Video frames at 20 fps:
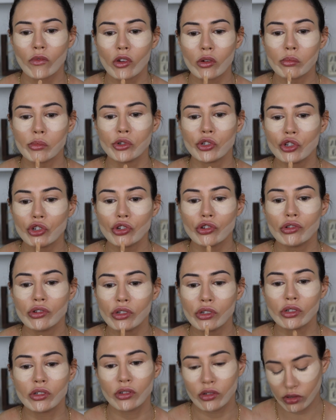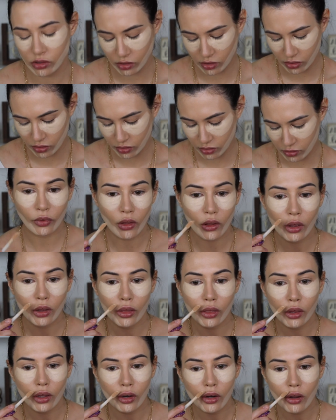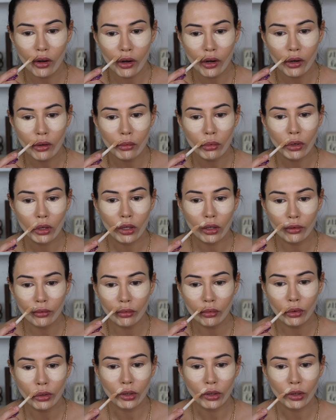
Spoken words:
On my chin, then right above